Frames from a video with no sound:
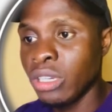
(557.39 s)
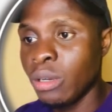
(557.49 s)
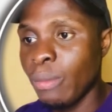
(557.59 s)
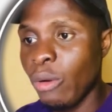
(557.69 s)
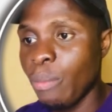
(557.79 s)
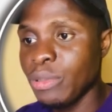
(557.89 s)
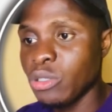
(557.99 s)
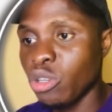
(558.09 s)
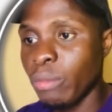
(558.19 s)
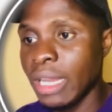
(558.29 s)
Remember, our
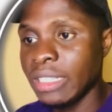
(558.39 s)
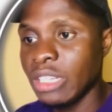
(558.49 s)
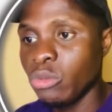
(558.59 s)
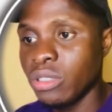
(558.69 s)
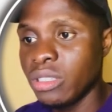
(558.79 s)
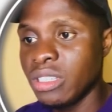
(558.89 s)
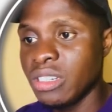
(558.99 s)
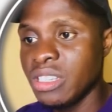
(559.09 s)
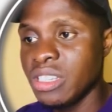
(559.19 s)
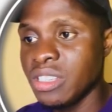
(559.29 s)
pixel number ended with
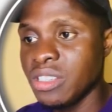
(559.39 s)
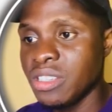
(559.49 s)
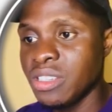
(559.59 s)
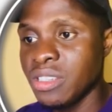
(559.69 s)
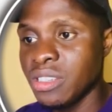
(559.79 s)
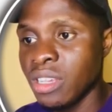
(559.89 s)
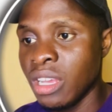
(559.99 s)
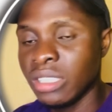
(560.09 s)
366.